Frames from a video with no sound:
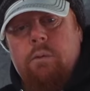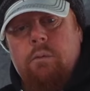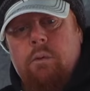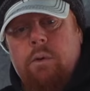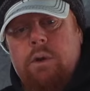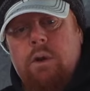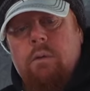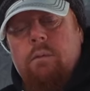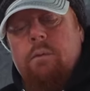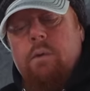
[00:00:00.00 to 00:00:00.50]

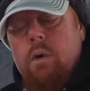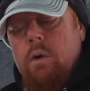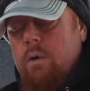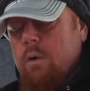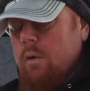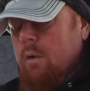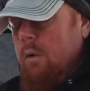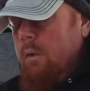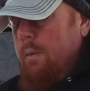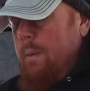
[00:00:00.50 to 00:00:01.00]
When you're
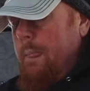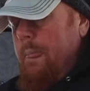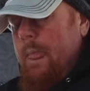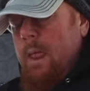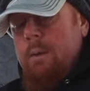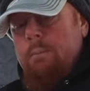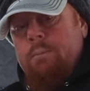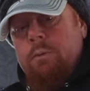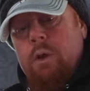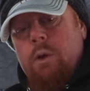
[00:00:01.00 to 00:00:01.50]
vertical,
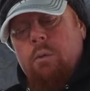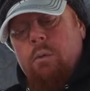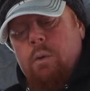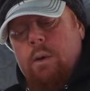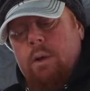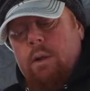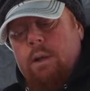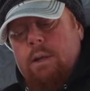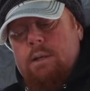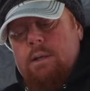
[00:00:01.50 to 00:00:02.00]
you
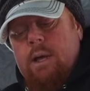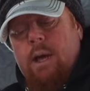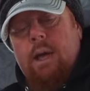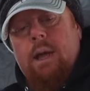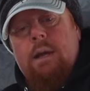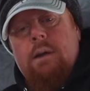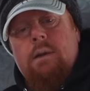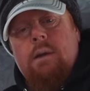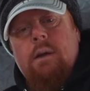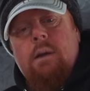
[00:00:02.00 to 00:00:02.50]
reel it
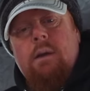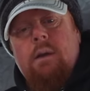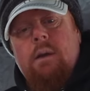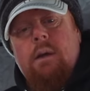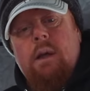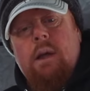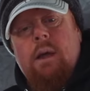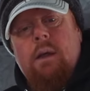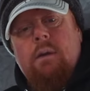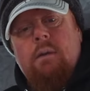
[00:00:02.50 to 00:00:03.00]
tight
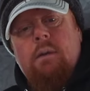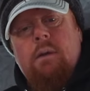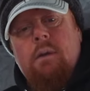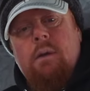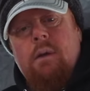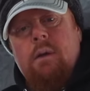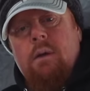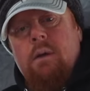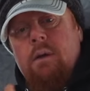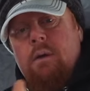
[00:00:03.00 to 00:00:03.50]
and
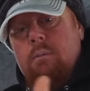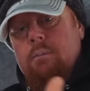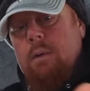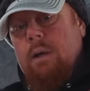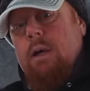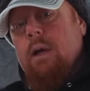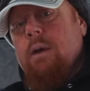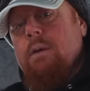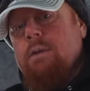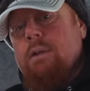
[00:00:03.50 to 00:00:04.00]

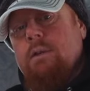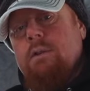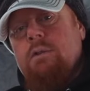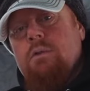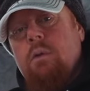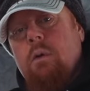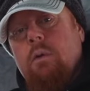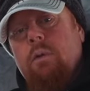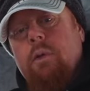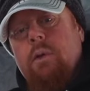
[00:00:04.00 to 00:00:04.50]
because
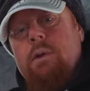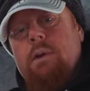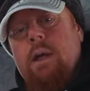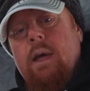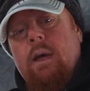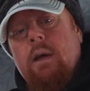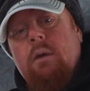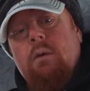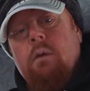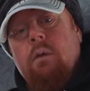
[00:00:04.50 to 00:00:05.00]
it's Northland
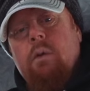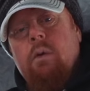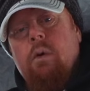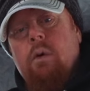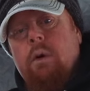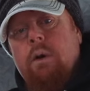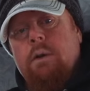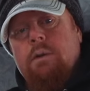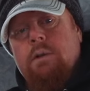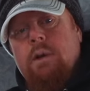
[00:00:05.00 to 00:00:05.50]
tackle, the
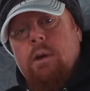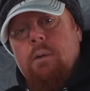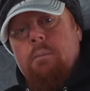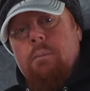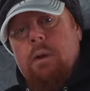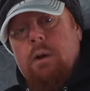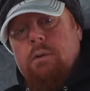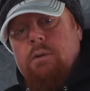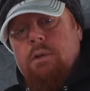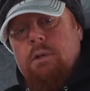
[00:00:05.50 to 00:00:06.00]
hook is gonna
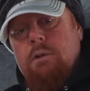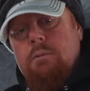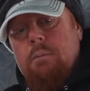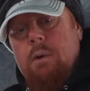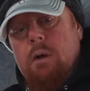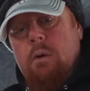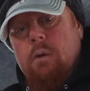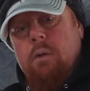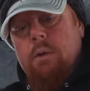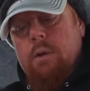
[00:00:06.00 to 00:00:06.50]
pierce its
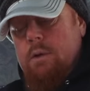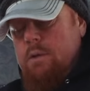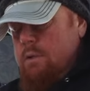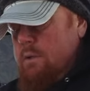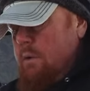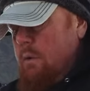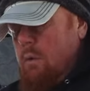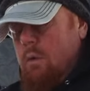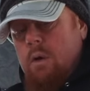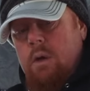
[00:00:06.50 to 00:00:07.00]
mouth.
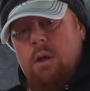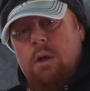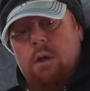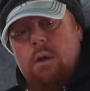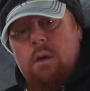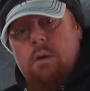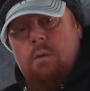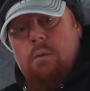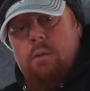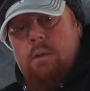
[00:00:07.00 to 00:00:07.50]
So
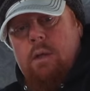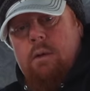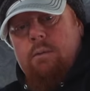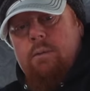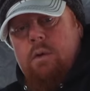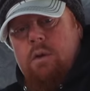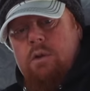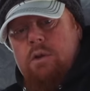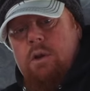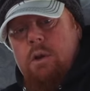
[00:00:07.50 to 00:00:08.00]
when that
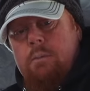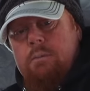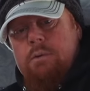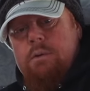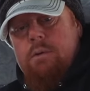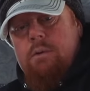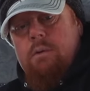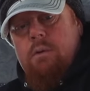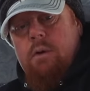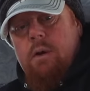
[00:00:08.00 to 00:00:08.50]
fish
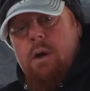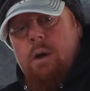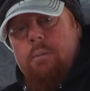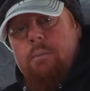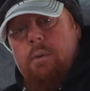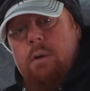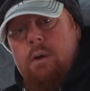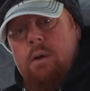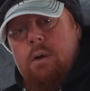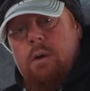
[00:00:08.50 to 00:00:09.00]
comes up,
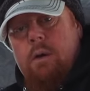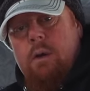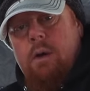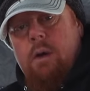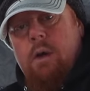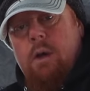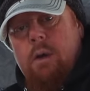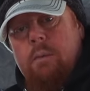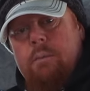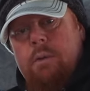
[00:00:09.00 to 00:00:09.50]

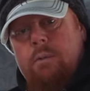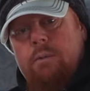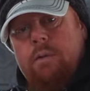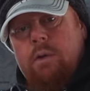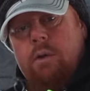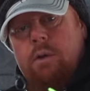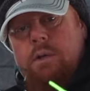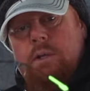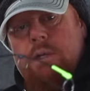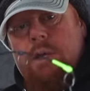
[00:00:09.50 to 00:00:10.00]
I'm gonna
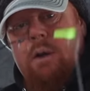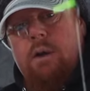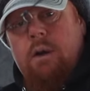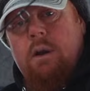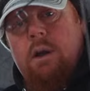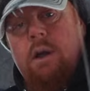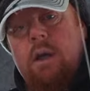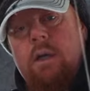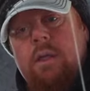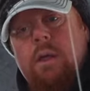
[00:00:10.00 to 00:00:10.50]
feel he's there
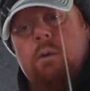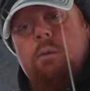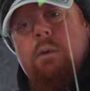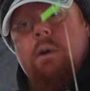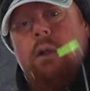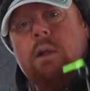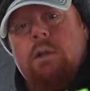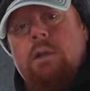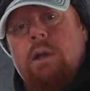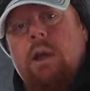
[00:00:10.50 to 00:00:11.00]
and then
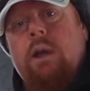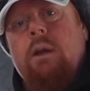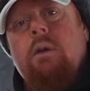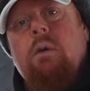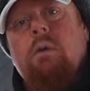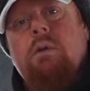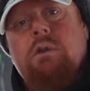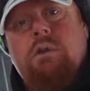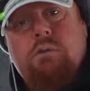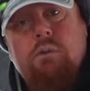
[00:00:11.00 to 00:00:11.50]
reel it tight
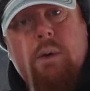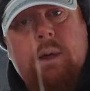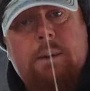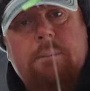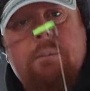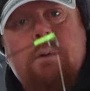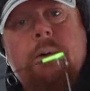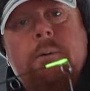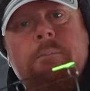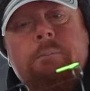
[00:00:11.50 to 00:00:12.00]
or
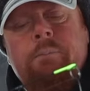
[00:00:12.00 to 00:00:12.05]
sweep.